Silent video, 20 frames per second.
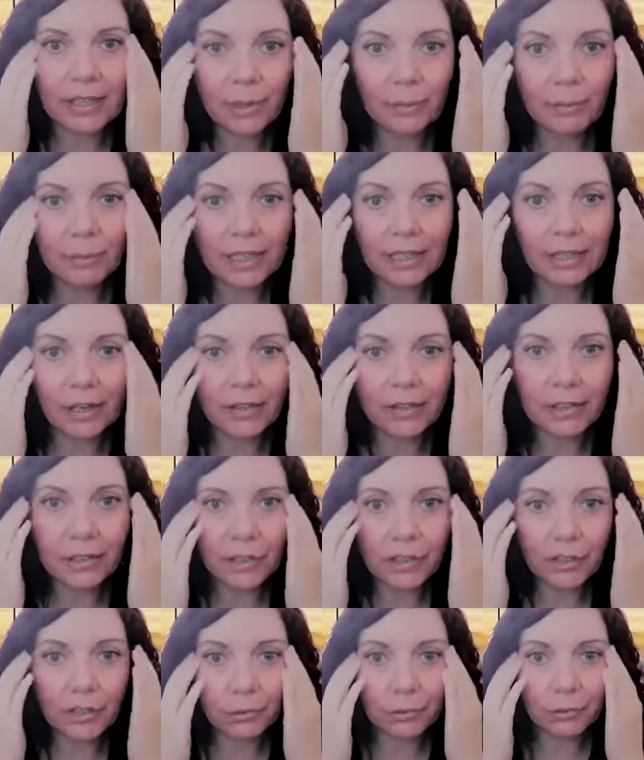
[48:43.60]
about being on the
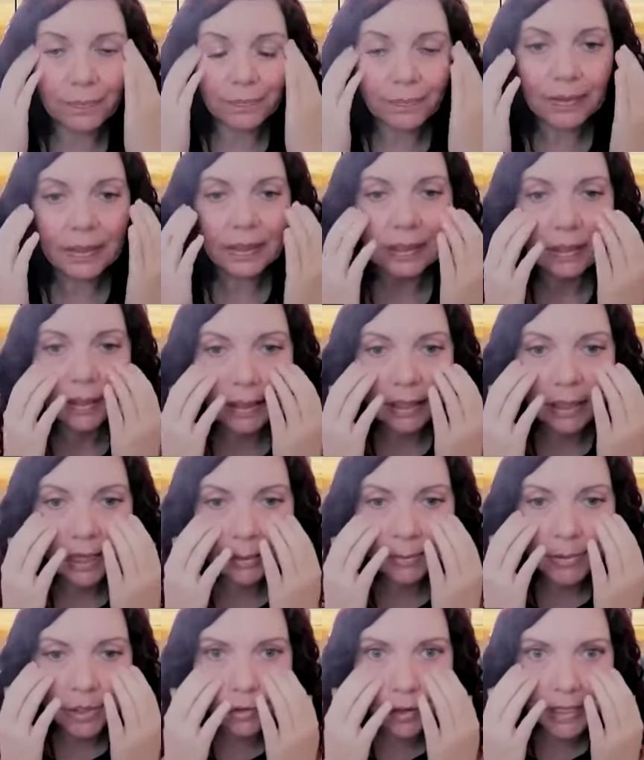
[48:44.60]
show.
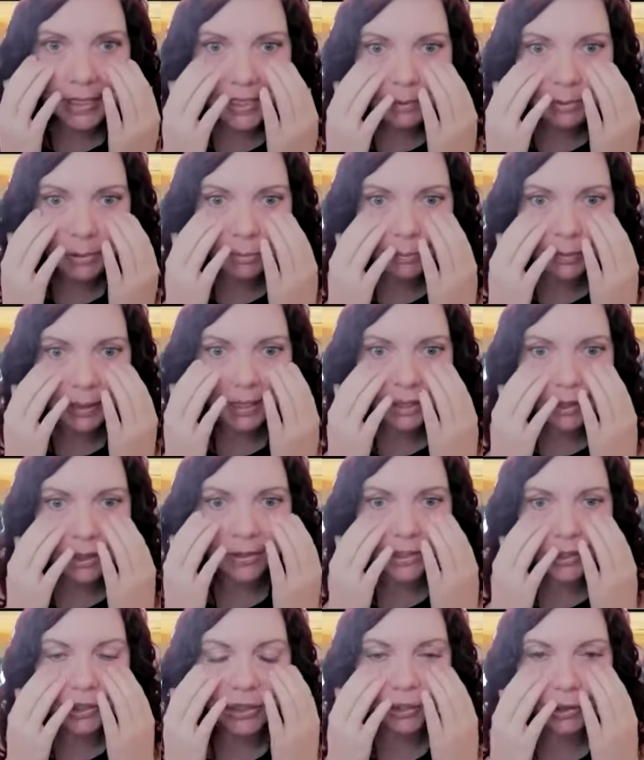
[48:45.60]
I'm stressed about being
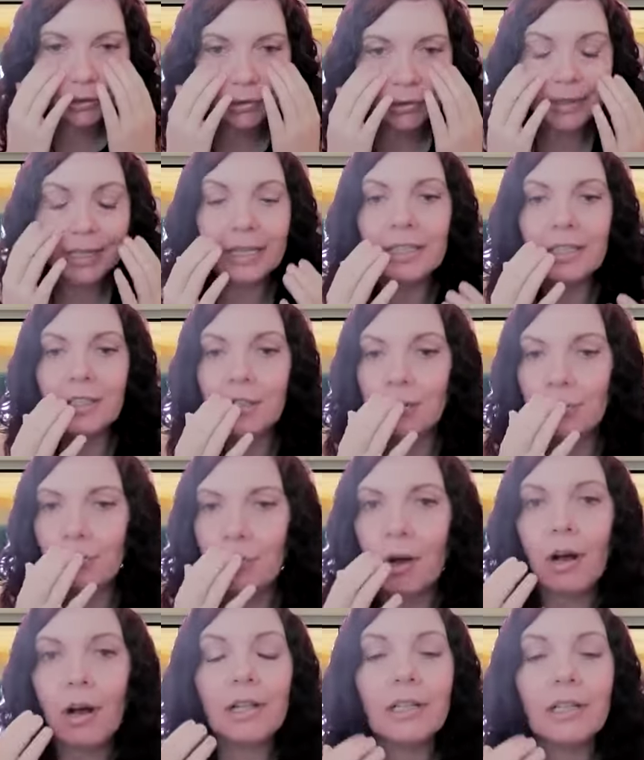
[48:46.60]
on the show. And you
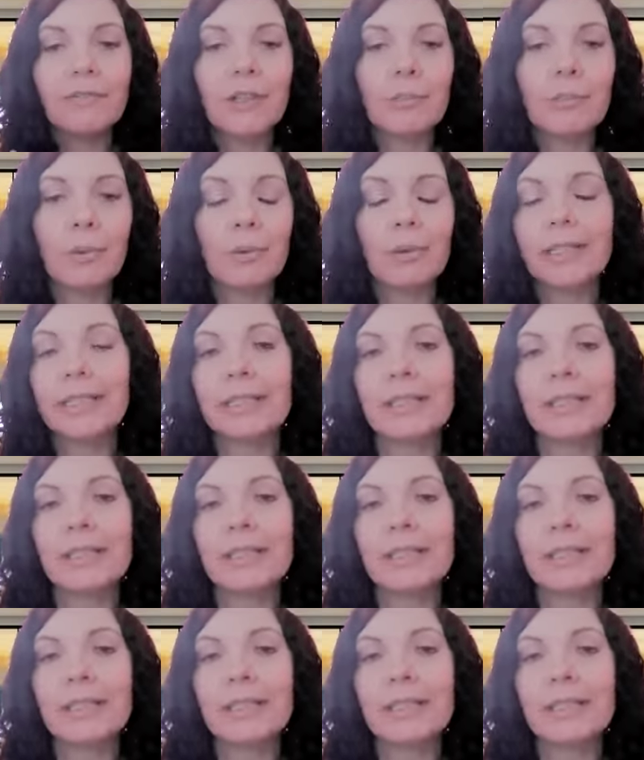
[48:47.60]
do all of the